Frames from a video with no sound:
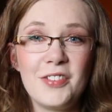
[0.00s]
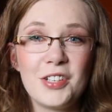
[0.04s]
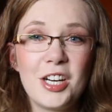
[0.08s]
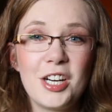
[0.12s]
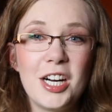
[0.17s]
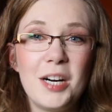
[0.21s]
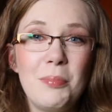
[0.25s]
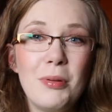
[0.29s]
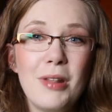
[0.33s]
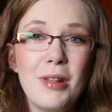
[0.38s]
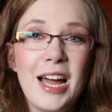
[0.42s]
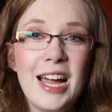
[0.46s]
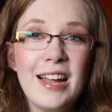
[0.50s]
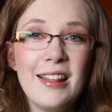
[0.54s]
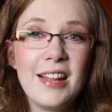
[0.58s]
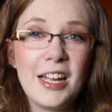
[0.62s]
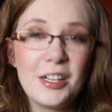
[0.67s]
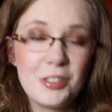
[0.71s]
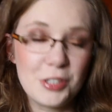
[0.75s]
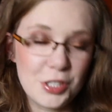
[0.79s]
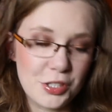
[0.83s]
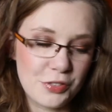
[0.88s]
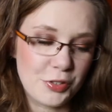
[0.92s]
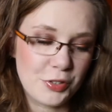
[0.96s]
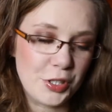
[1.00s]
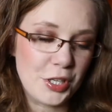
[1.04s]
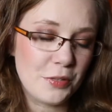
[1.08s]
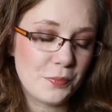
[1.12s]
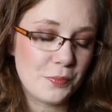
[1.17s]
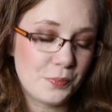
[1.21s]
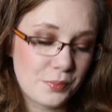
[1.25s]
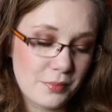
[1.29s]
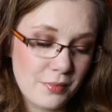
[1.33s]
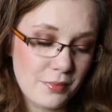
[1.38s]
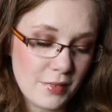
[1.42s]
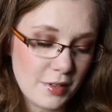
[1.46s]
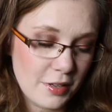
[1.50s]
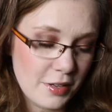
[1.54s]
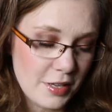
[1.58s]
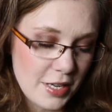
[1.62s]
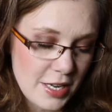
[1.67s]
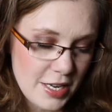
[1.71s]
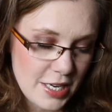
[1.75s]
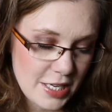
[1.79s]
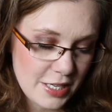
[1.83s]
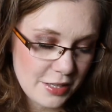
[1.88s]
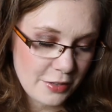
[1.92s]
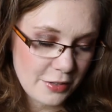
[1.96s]
a couple eyeliners for you.
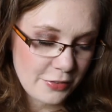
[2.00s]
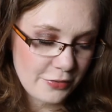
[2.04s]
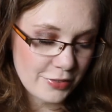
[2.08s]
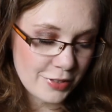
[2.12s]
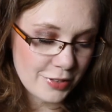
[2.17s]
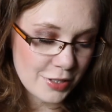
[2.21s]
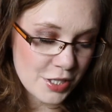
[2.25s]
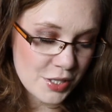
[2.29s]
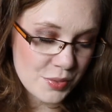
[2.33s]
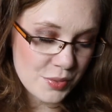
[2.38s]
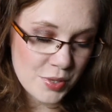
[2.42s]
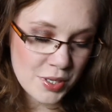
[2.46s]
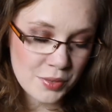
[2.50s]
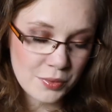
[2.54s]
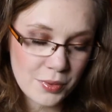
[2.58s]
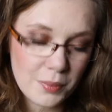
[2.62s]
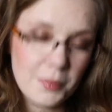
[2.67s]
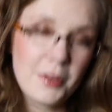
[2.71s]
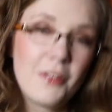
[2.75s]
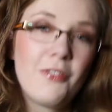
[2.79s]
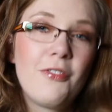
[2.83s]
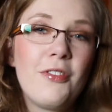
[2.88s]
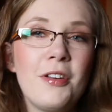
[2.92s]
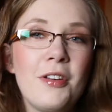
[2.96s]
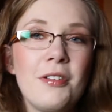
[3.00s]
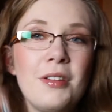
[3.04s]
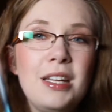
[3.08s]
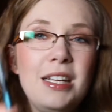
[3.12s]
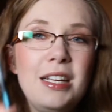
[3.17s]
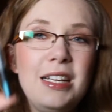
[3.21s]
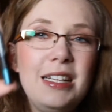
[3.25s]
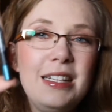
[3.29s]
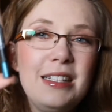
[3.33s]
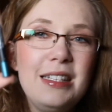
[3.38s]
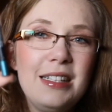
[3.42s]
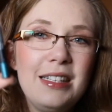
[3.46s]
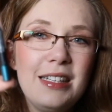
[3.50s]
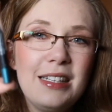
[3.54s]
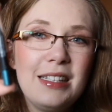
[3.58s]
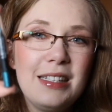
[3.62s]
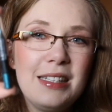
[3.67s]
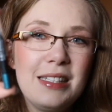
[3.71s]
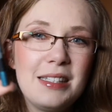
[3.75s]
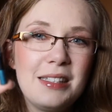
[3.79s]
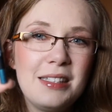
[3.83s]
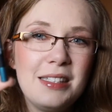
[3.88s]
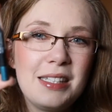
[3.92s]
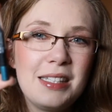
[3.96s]
The first one will be fairly easy. It
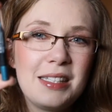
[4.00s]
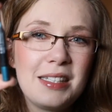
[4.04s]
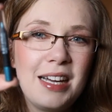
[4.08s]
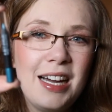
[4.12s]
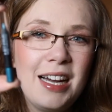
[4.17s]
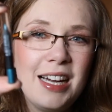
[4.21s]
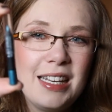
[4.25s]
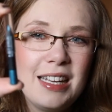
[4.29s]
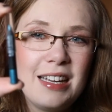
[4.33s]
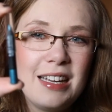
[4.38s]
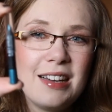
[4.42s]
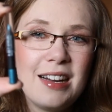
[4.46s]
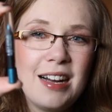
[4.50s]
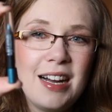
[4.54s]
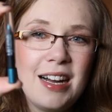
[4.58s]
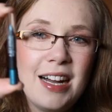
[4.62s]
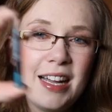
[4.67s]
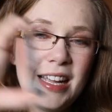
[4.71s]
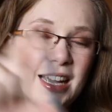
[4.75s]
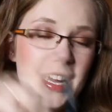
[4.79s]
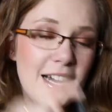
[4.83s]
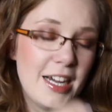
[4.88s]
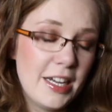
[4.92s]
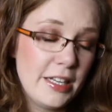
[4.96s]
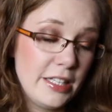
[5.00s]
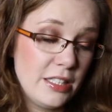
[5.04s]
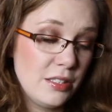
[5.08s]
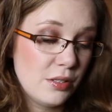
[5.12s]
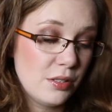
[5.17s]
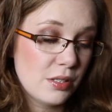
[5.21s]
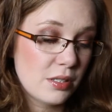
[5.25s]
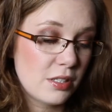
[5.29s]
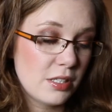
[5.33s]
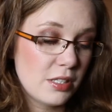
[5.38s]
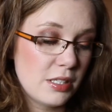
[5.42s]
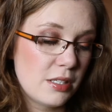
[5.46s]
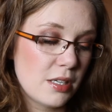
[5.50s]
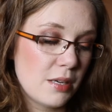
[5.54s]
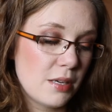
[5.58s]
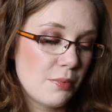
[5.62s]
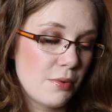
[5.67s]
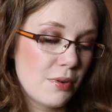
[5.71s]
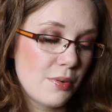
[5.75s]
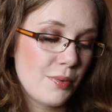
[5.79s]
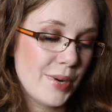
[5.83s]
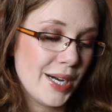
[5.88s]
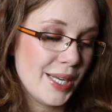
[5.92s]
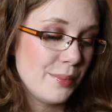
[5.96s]
is this tiny guy. I use this up
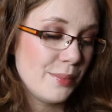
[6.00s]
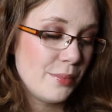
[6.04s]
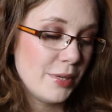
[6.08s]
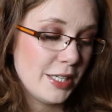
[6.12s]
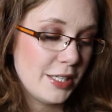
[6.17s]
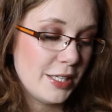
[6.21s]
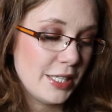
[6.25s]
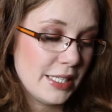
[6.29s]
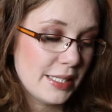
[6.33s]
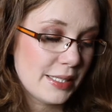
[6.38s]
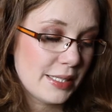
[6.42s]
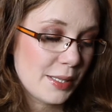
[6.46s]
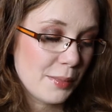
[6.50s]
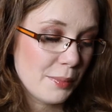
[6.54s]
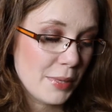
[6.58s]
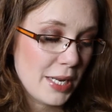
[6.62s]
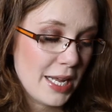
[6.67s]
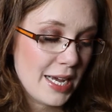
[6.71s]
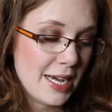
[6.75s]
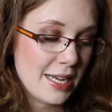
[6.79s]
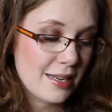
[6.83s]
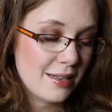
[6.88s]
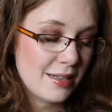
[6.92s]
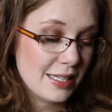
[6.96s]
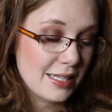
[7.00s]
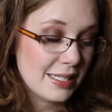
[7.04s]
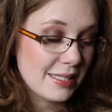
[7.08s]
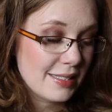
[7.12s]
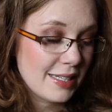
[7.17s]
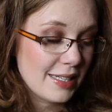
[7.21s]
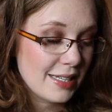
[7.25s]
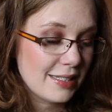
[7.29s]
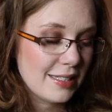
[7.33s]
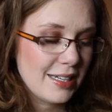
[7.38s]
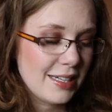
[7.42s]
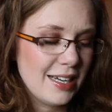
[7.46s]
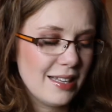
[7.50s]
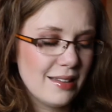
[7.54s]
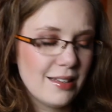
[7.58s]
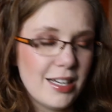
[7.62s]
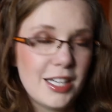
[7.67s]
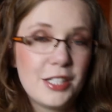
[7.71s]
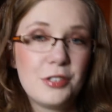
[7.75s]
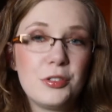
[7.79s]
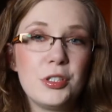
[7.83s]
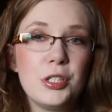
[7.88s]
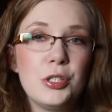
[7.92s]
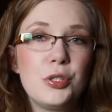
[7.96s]
quite a bit. It's the Manhattan Exact
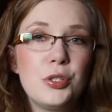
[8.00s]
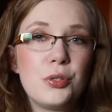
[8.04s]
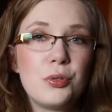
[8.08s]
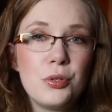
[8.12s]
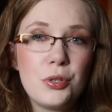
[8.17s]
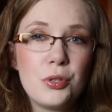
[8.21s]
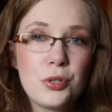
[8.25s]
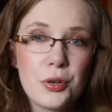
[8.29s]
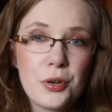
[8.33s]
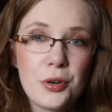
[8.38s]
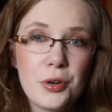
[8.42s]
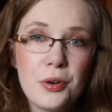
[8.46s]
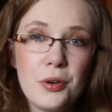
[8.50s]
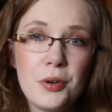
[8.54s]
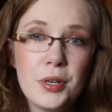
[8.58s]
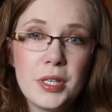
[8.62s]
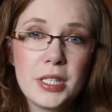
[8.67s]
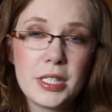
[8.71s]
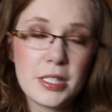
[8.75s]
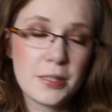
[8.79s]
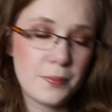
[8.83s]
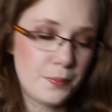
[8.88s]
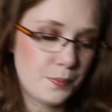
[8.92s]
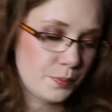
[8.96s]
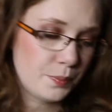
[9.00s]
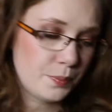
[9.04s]
Eyeliner in True Turquoise.